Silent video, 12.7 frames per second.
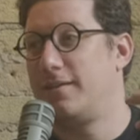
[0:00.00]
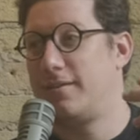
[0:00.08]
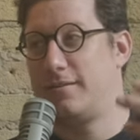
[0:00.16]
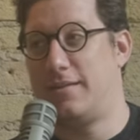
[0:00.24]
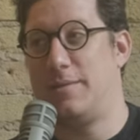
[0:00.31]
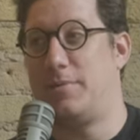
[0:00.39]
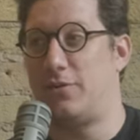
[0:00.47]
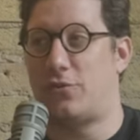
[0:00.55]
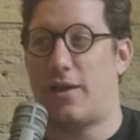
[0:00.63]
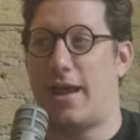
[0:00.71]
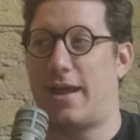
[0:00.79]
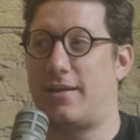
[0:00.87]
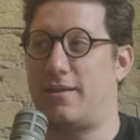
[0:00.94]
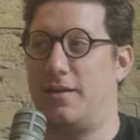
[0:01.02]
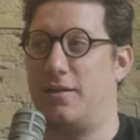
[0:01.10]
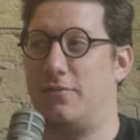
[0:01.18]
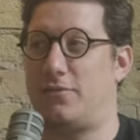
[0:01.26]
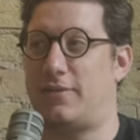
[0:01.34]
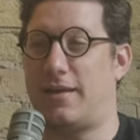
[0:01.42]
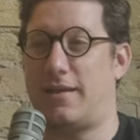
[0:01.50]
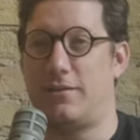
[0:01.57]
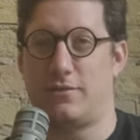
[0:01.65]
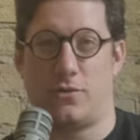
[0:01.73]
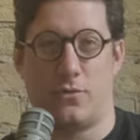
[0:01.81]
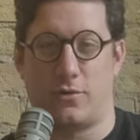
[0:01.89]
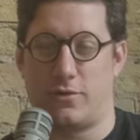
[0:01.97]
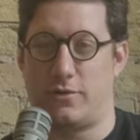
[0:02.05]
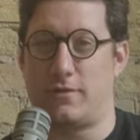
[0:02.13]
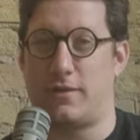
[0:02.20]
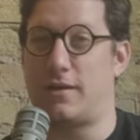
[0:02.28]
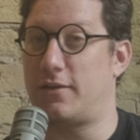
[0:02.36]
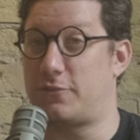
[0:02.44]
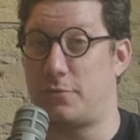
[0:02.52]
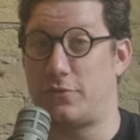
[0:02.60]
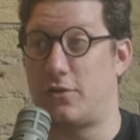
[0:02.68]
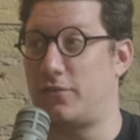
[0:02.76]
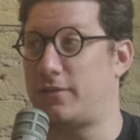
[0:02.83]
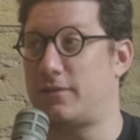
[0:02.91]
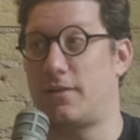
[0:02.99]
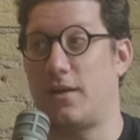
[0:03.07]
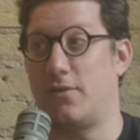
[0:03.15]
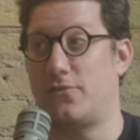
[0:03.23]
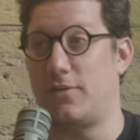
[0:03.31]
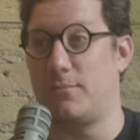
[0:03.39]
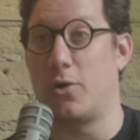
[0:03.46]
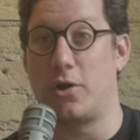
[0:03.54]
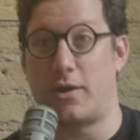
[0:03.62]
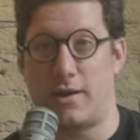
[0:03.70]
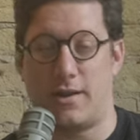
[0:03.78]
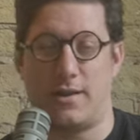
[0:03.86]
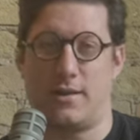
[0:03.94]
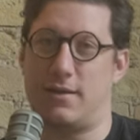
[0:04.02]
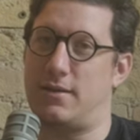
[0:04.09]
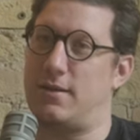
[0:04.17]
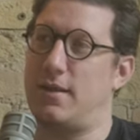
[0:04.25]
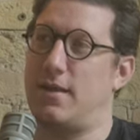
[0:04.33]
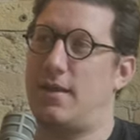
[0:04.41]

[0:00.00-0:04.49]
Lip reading: keeping track of sales and orders and customer service stuff and marketing and